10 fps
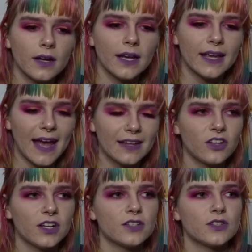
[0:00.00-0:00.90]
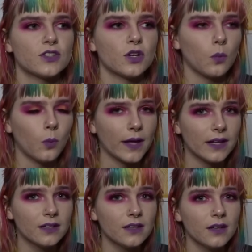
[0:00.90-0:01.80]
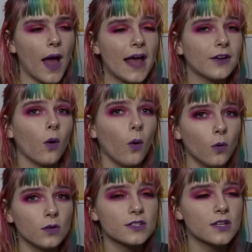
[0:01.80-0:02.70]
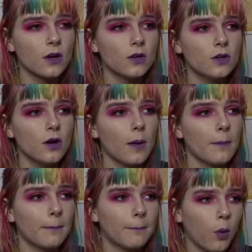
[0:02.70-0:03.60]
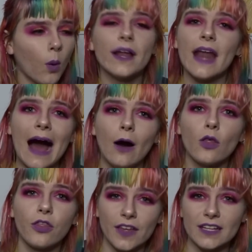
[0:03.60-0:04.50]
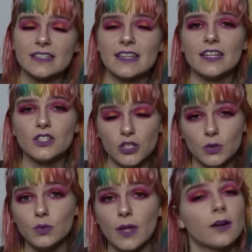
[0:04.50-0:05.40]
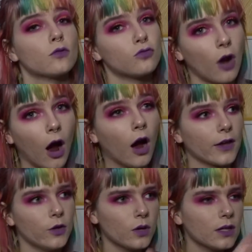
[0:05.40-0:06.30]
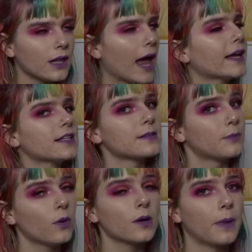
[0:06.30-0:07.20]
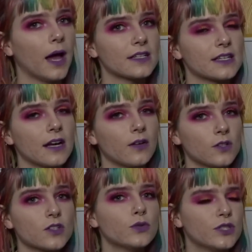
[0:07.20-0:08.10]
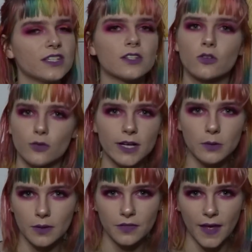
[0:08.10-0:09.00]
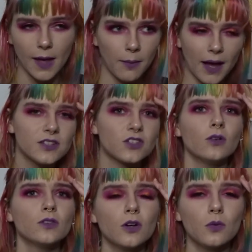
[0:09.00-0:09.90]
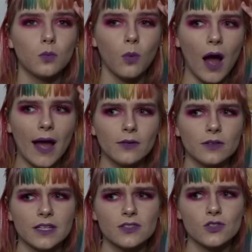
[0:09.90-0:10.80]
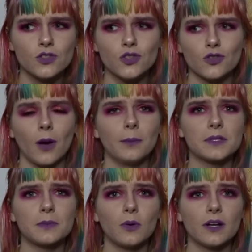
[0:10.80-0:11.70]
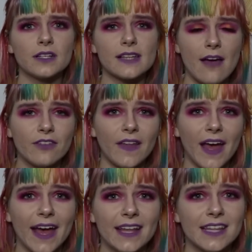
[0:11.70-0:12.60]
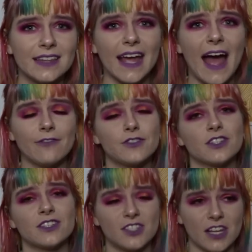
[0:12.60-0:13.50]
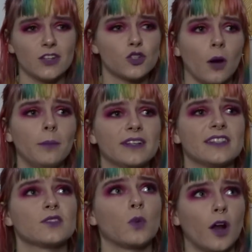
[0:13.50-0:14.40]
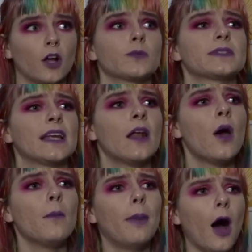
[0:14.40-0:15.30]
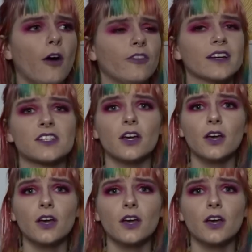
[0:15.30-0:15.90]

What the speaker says: a candidate to win and also point out things they do that are wrong. You can like and support a person and also disagree with them. I don't know why all these Trump supporters have in their head that they have to see Trump as this 100% perfect